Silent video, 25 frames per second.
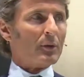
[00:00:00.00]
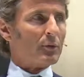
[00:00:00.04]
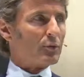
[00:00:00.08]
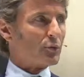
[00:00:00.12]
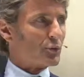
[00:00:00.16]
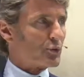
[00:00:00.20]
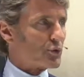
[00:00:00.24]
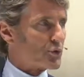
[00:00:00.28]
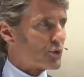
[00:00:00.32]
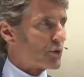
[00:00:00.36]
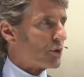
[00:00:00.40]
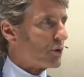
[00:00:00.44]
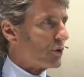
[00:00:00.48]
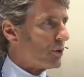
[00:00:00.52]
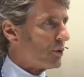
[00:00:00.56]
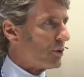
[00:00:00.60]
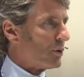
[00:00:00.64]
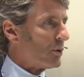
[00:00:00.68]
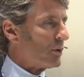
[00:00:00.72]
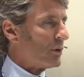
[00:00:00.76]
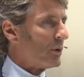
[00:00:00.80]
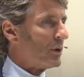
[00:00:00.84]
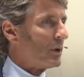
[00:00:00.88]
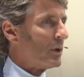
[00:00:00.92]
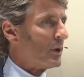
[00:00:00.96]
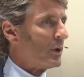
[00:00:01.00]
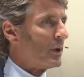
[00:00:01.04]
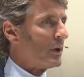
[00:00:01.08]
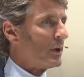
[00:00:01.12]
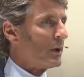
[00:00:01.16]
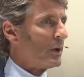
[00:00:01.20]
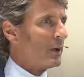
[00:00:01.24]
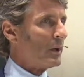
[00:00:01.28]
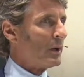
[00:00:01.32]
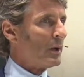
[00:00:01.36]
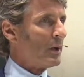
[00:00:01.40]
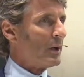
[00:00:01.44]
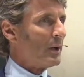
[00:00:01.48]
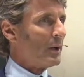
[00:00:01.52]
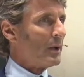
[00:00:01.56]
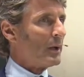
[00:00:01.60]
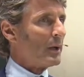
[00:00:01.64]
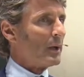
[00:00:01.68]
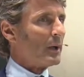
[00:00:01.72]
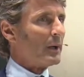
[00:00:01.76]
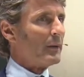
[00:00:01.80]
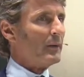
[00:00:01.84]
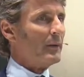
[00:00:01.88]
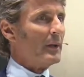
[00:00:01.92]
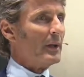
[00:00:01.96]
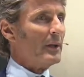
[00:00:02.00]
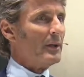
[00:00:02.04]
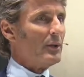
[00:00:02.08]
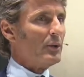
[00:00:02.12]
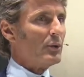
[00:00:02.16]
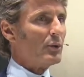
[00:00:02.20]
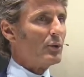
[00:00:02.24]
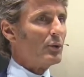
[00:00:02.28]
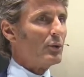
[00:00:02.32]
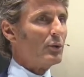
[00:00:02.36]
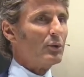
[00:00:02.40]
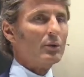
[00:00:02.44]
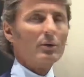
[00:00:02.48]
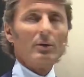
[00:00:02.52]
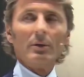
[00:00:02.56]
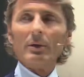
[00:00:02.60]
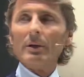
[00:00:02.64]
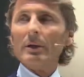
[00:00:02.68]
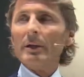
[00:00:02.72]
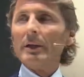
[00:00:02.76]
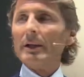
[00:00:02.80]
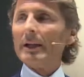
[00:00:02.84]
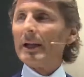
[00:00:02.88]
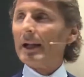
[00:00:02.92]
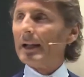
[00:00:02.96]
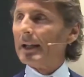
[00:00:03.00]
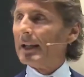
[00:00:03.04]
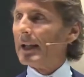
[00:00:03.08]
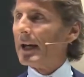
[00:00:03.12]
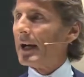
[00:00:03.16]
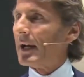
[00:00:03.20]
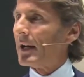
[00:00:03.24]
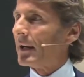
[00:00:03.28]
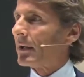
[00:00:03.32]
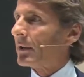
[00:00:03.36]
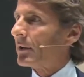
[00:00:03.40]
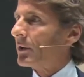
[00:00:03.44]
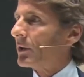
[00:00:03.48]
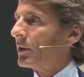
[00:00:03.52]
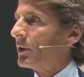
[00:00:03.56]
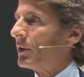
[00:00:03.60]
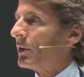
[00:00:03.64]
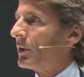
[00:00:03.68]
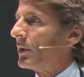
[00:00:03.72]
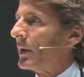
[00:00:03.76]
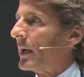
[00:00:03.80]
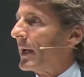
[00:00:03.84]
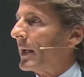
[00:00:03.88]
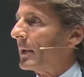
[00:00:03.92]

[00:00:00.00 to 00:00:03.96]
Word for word: to show the new Gallardo